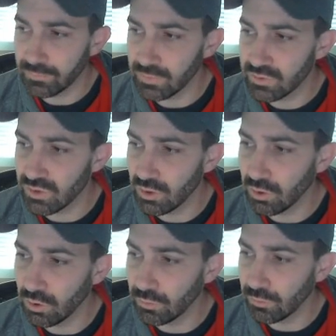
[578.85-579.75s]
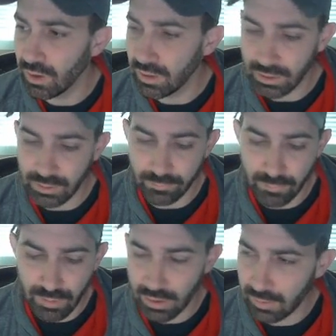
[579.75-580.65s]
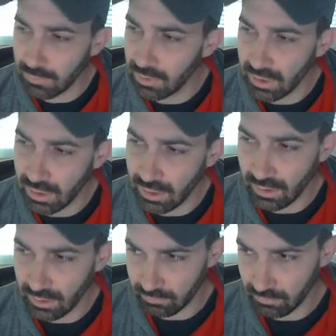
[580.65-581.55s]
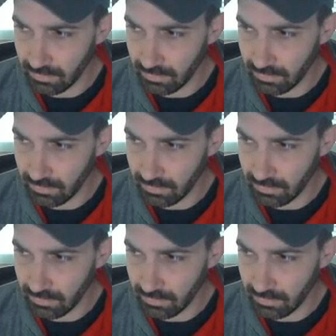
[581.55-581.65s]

So I'm in a